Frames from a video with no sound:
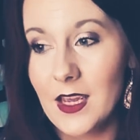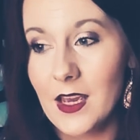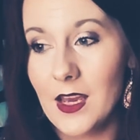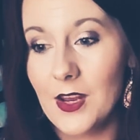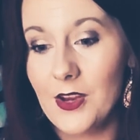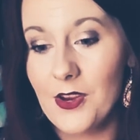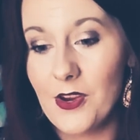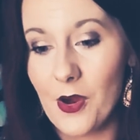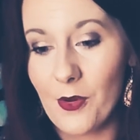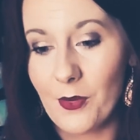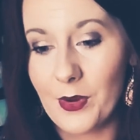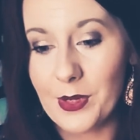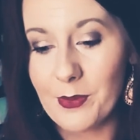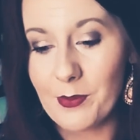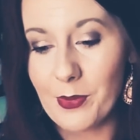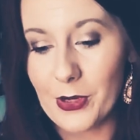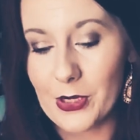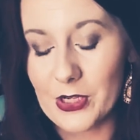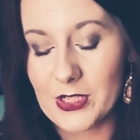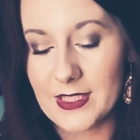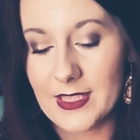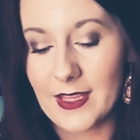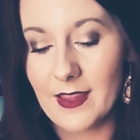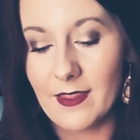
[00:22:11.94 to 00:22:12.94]
knowing
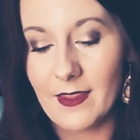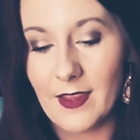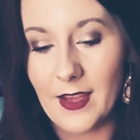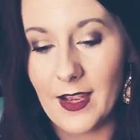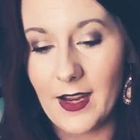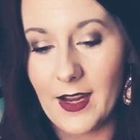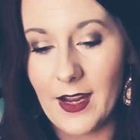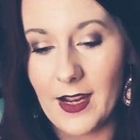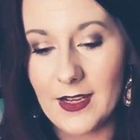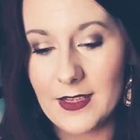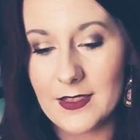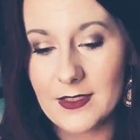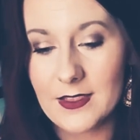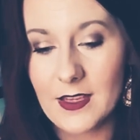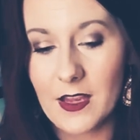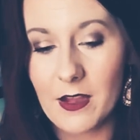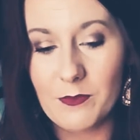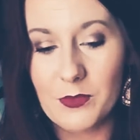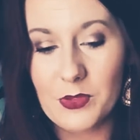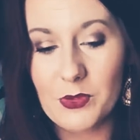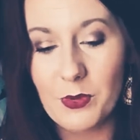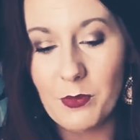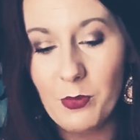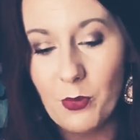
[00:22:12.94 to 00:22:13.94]
person that has
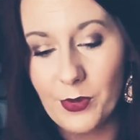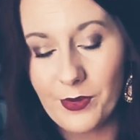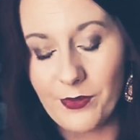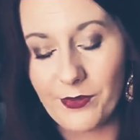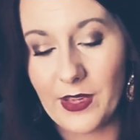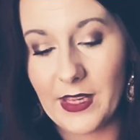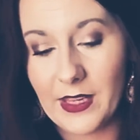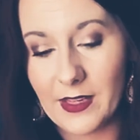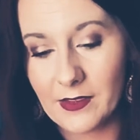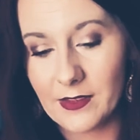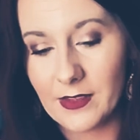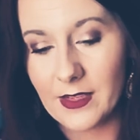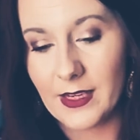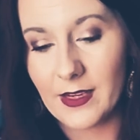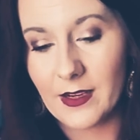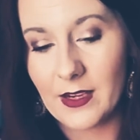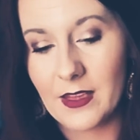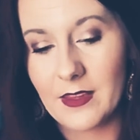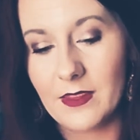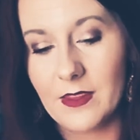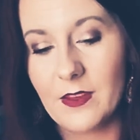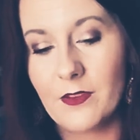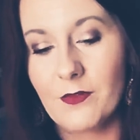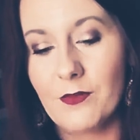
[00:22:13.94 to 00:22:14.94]
come to a point of healing,
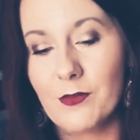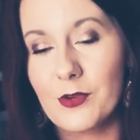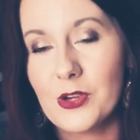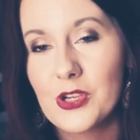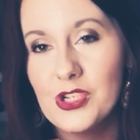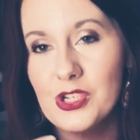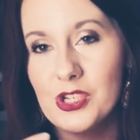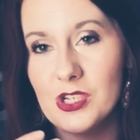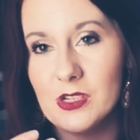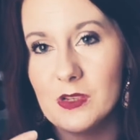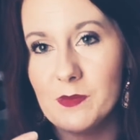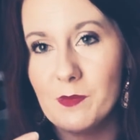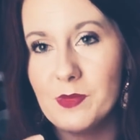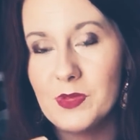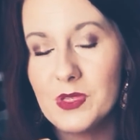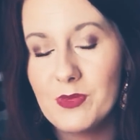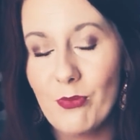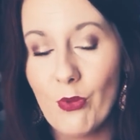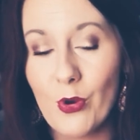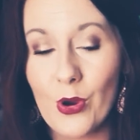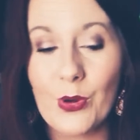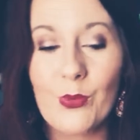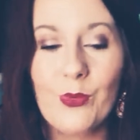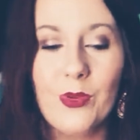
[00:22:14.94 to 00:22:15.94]
and they've reached a
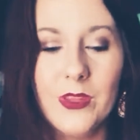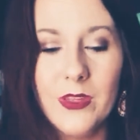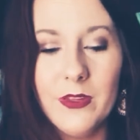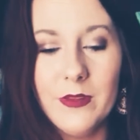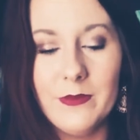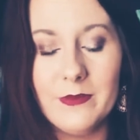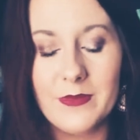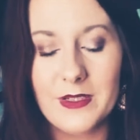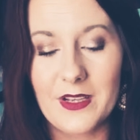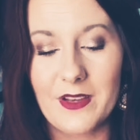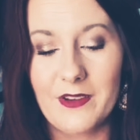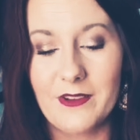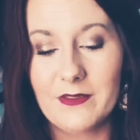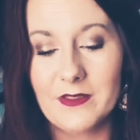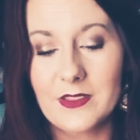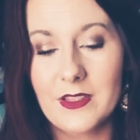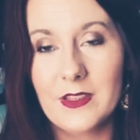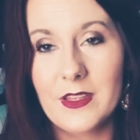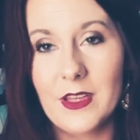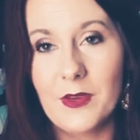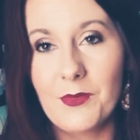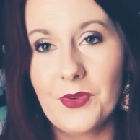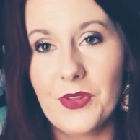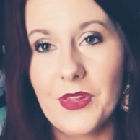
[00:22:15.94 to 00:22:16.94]
point within themselves that
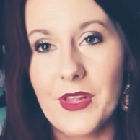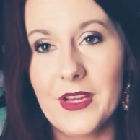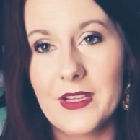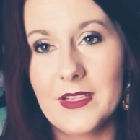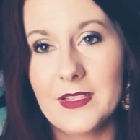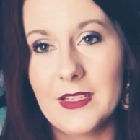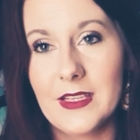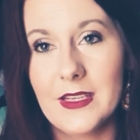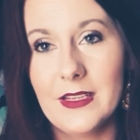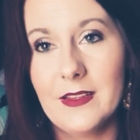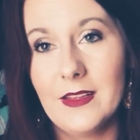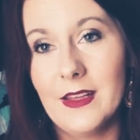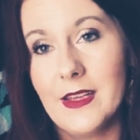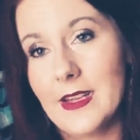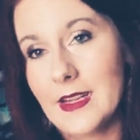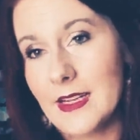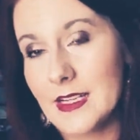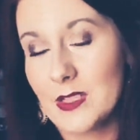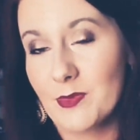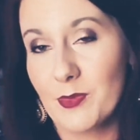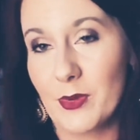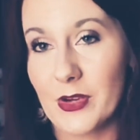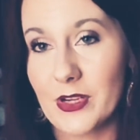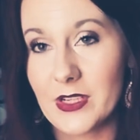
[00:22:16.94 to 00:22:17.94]
they realize that
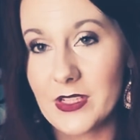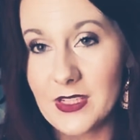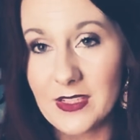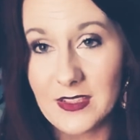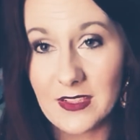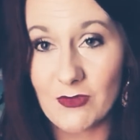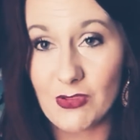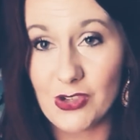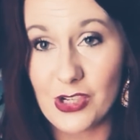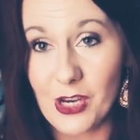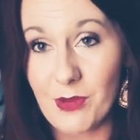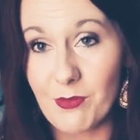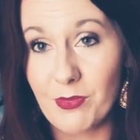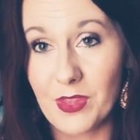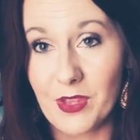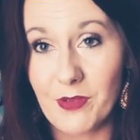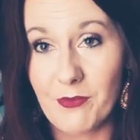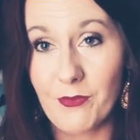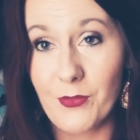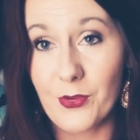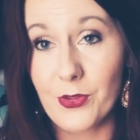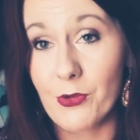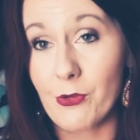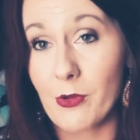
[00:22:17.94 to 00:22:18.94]
experiences have shaped them
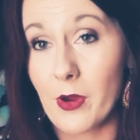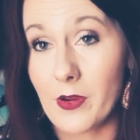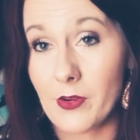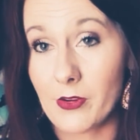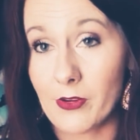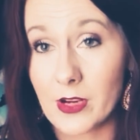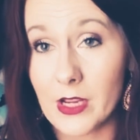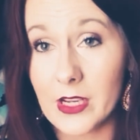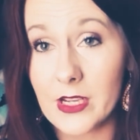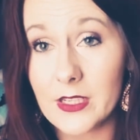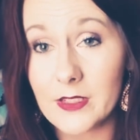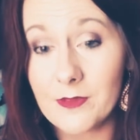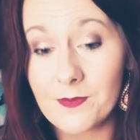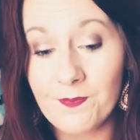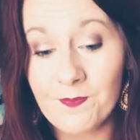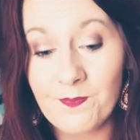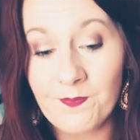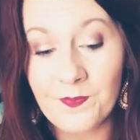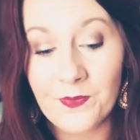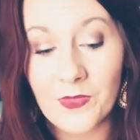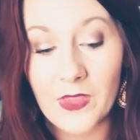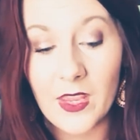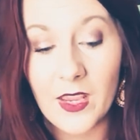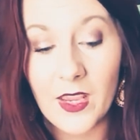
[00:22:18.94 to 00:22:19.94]
for the greater good.
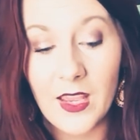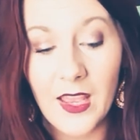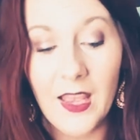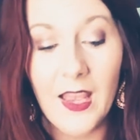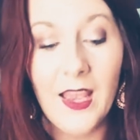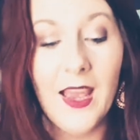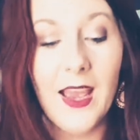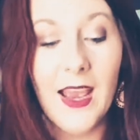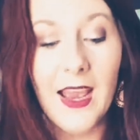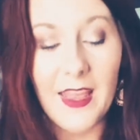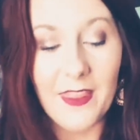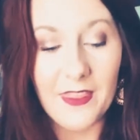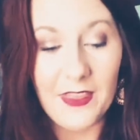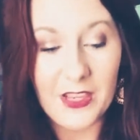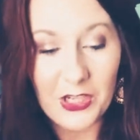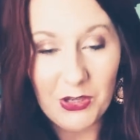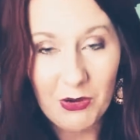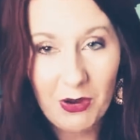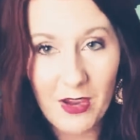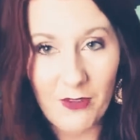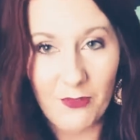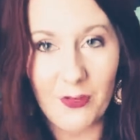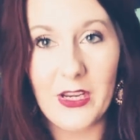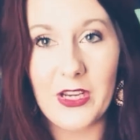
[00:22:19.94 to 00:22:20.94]
And then you
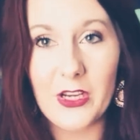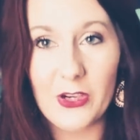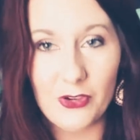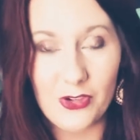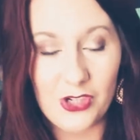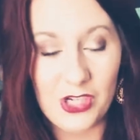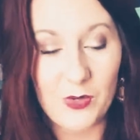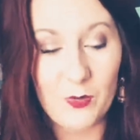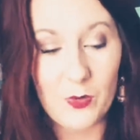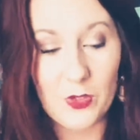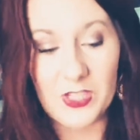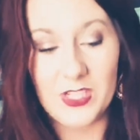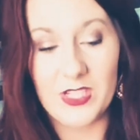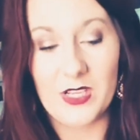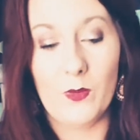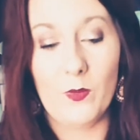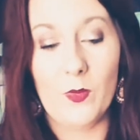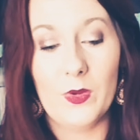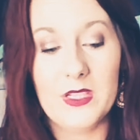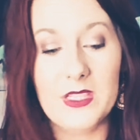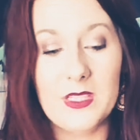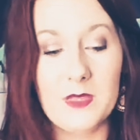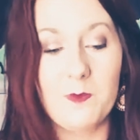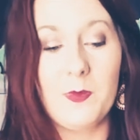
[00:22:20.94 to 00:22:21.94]
have an energy where
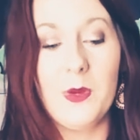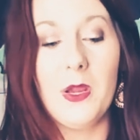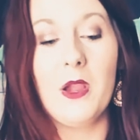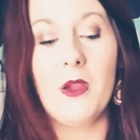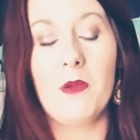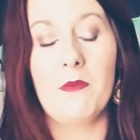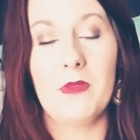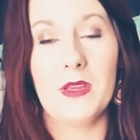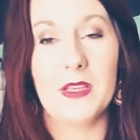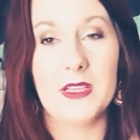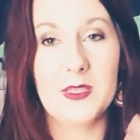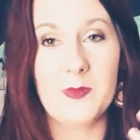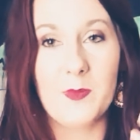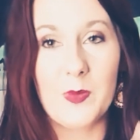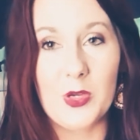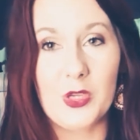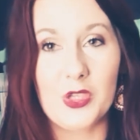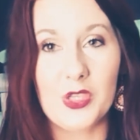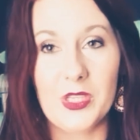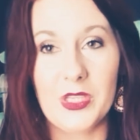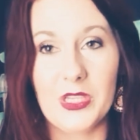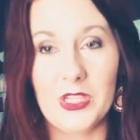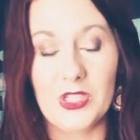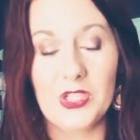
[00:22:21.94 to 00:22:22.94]
someone's becoming
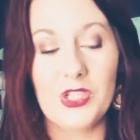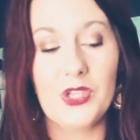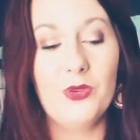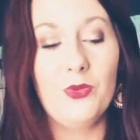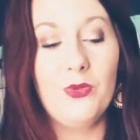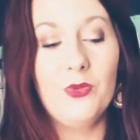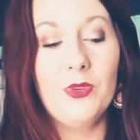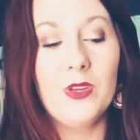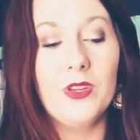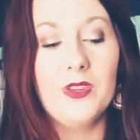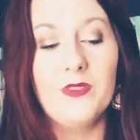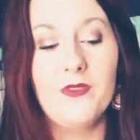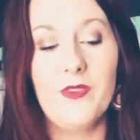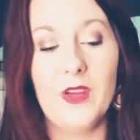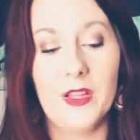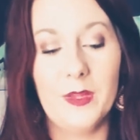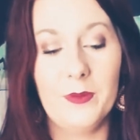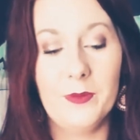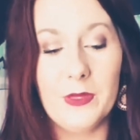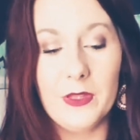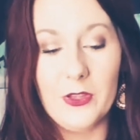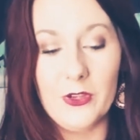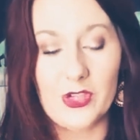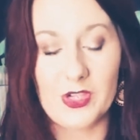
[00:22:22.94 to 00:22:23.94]
spiritually in tune and
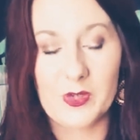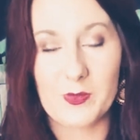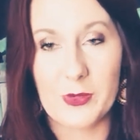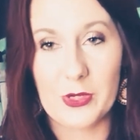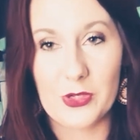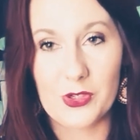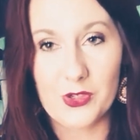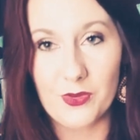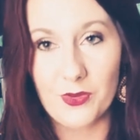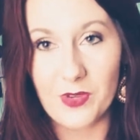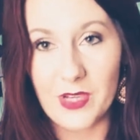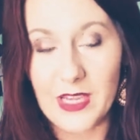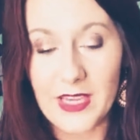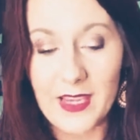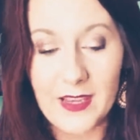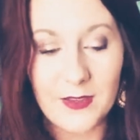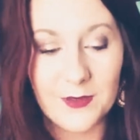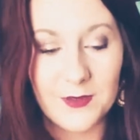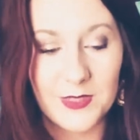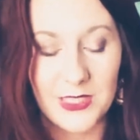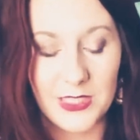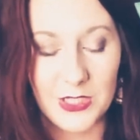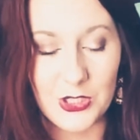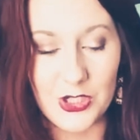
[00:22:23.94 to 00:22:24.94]
developing their spiritual
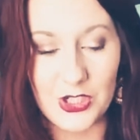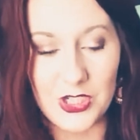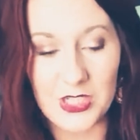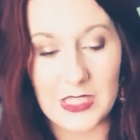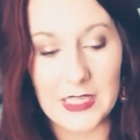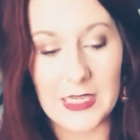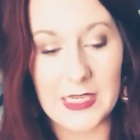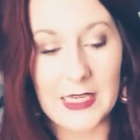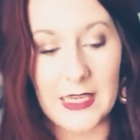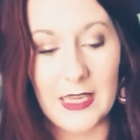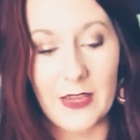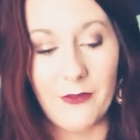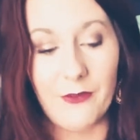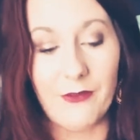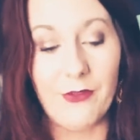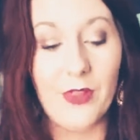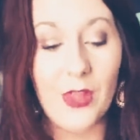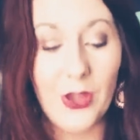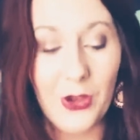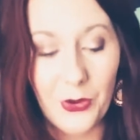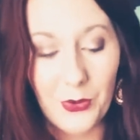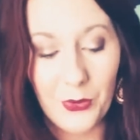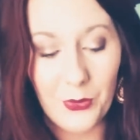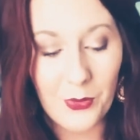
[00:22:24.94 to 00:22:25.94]
gifts and just letting it
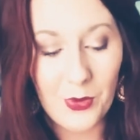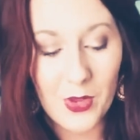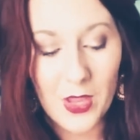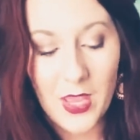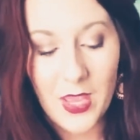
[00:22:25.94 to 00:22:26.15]
flow.